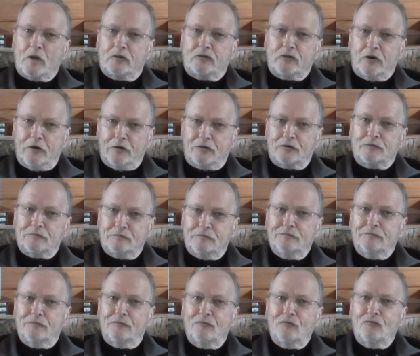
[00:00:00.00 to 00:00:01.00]
so it's
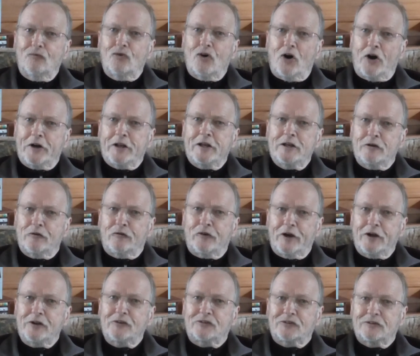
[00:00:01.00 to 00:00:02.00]
right in your
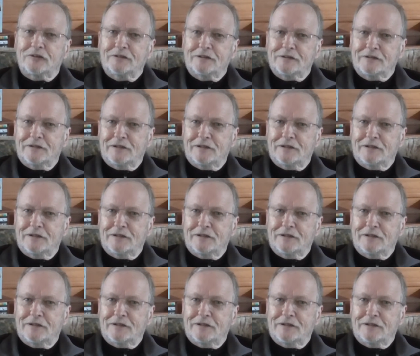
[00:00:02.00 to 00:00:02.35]
face